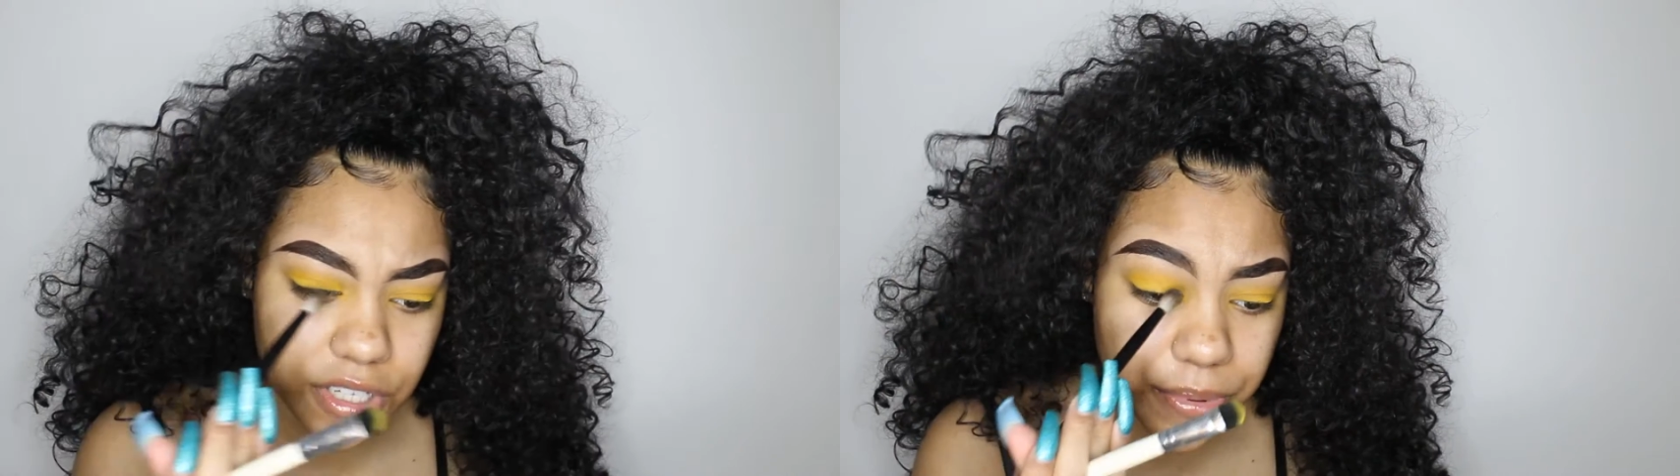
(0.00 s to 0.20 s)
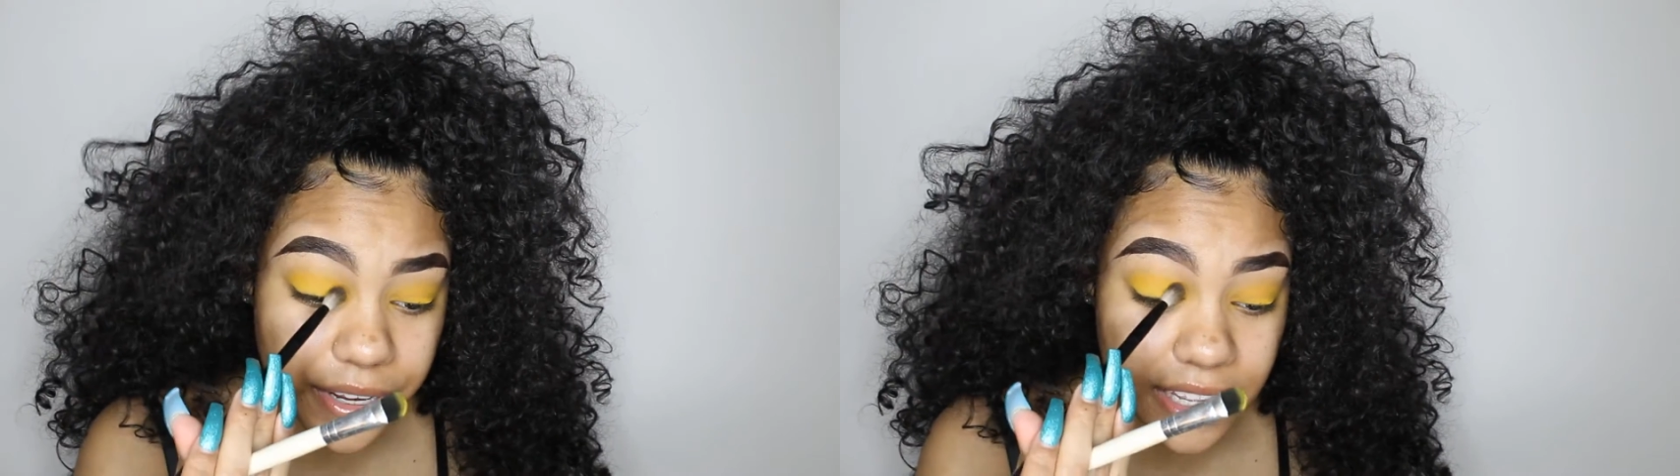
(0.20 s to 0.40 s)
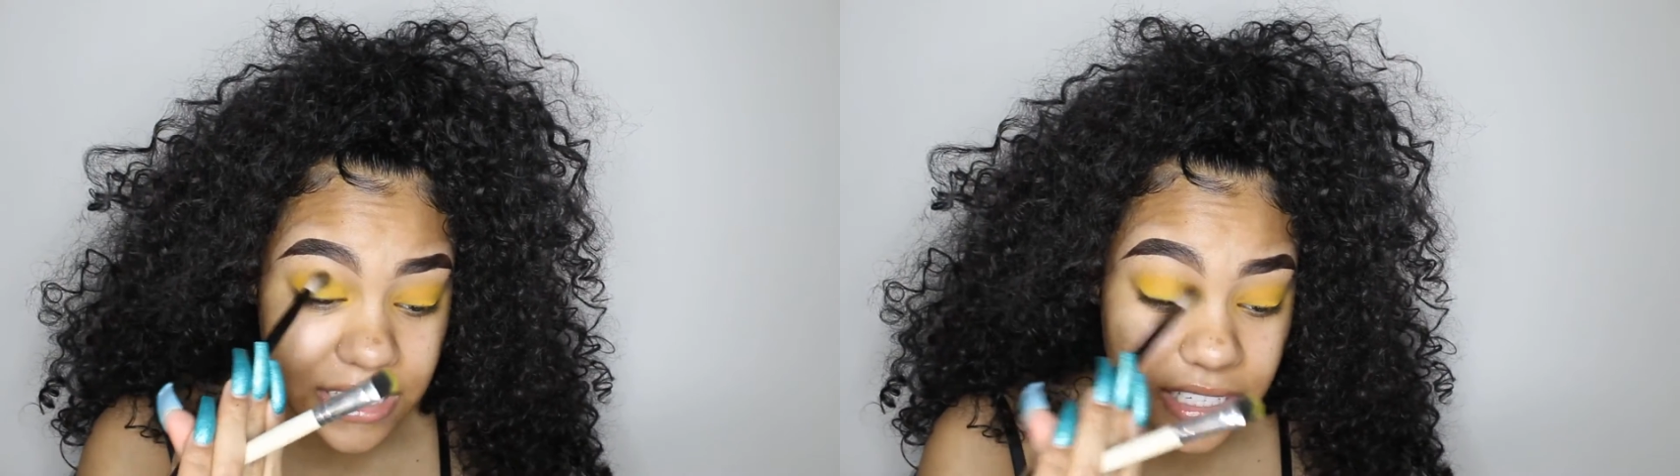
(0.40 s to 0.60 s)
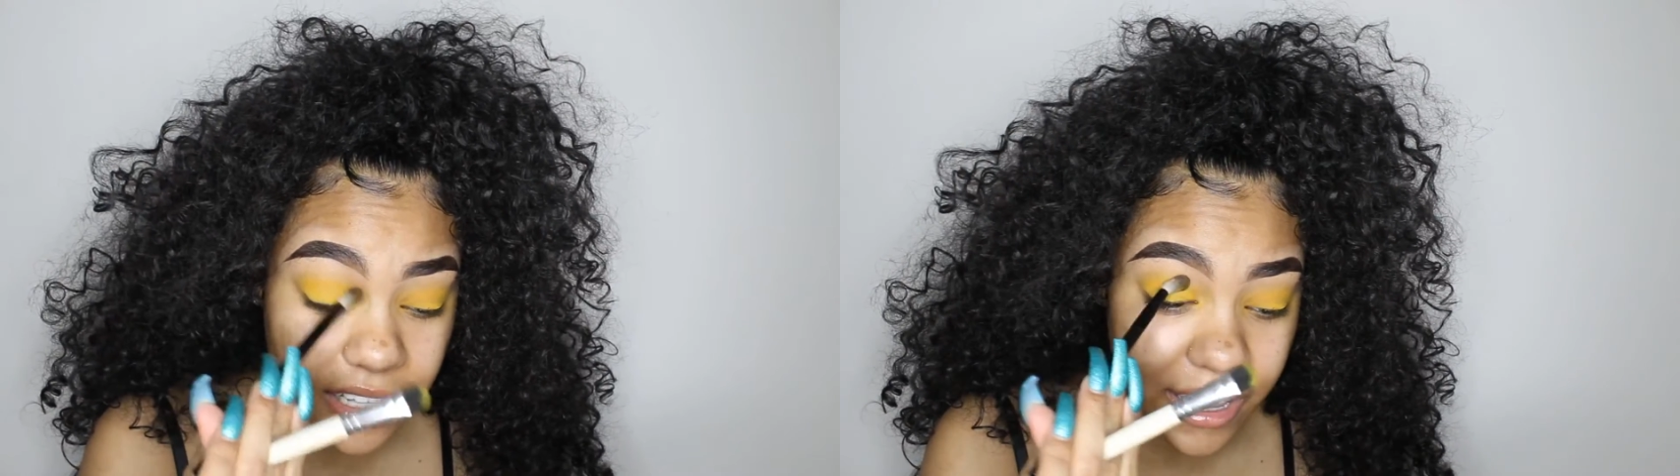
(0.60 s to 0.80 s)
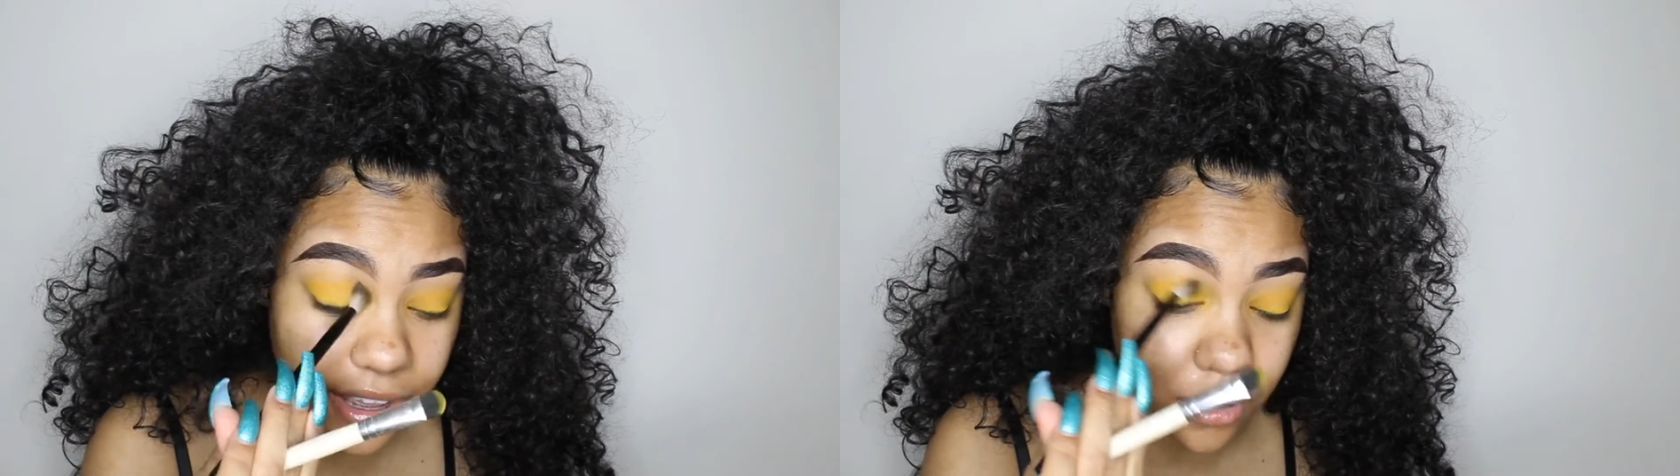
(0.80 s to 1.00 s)
super easy,
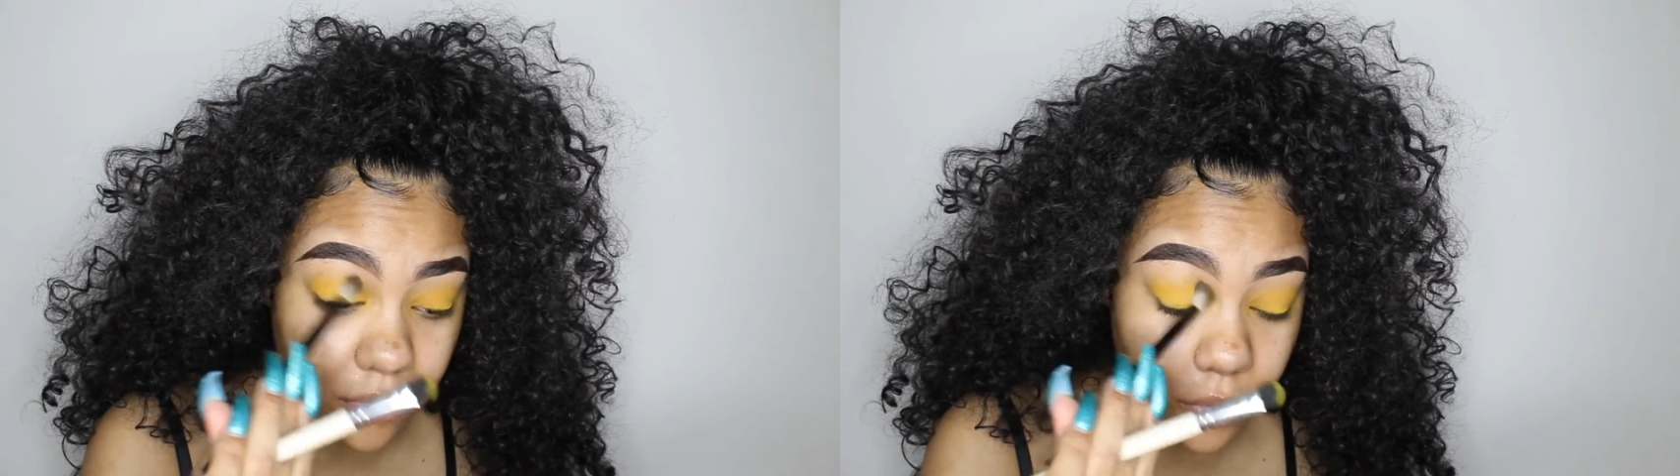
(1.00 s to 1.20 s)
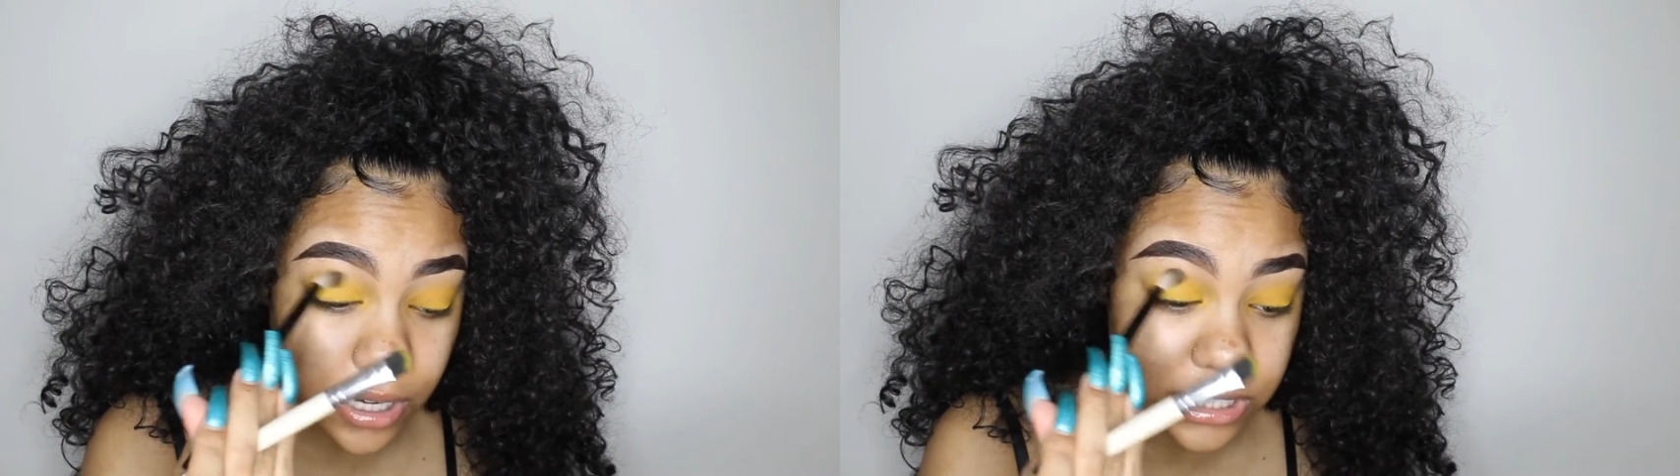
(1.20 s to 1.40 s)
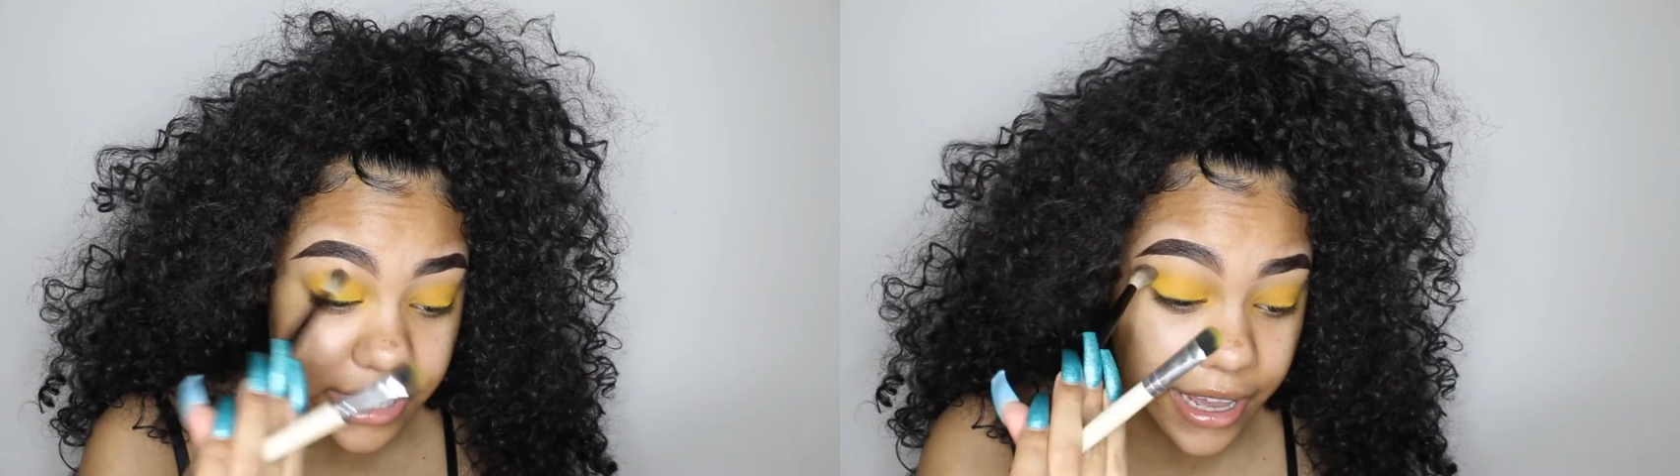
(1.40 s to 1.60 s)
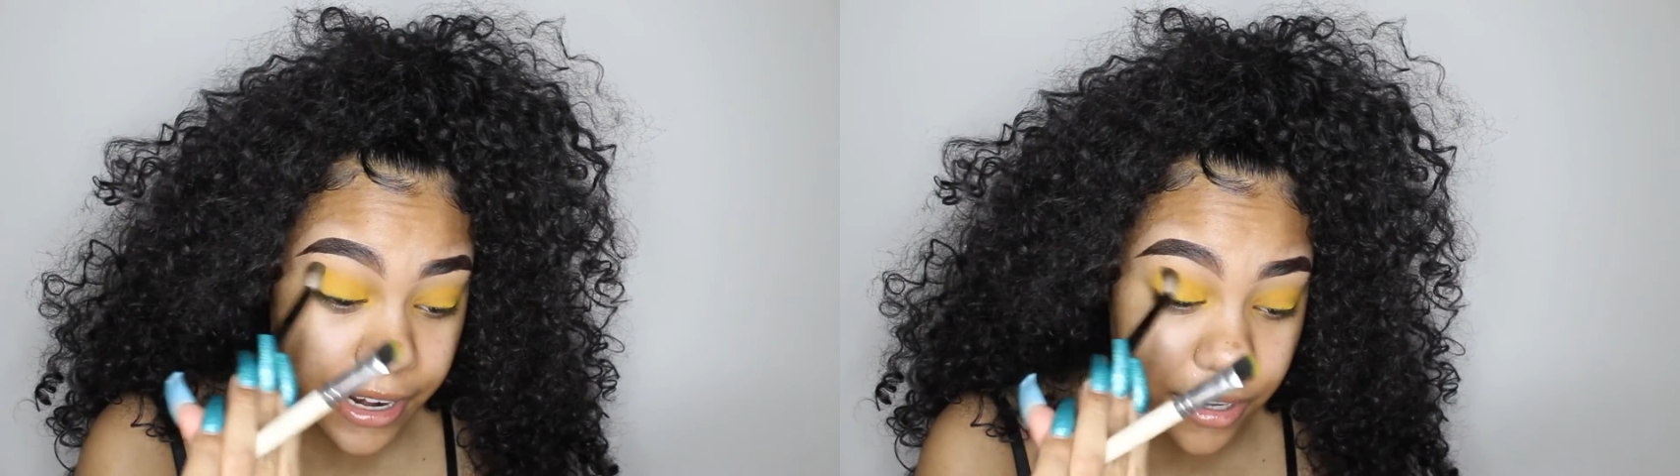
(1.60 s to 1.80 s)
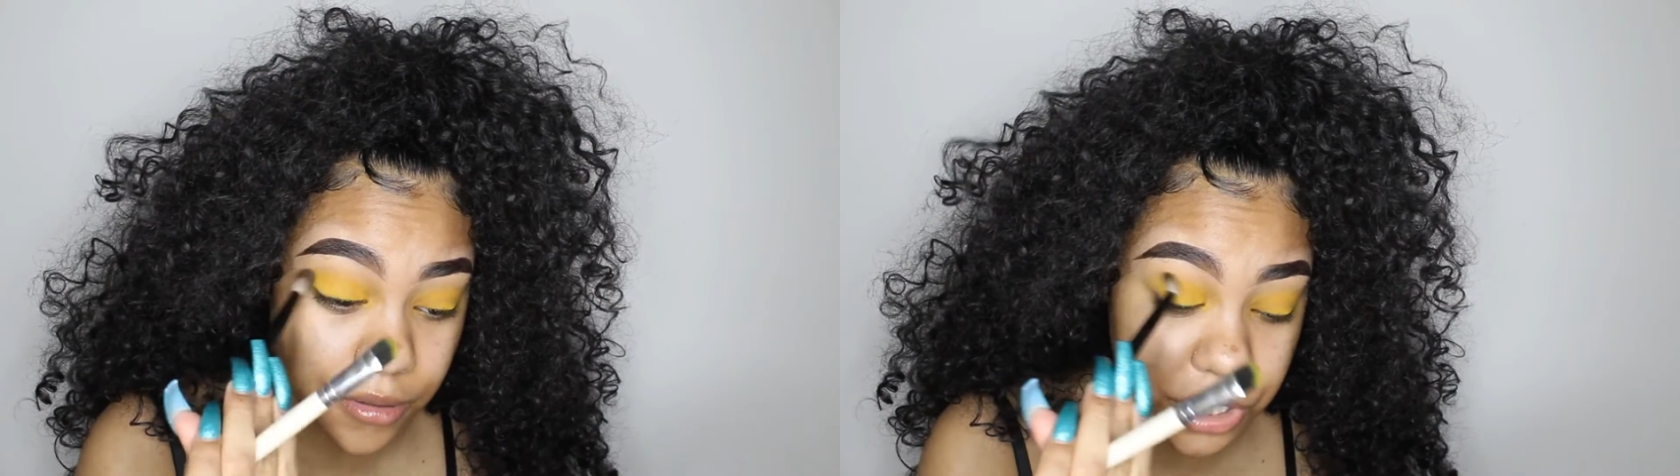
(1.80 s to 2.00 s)
like one shadow,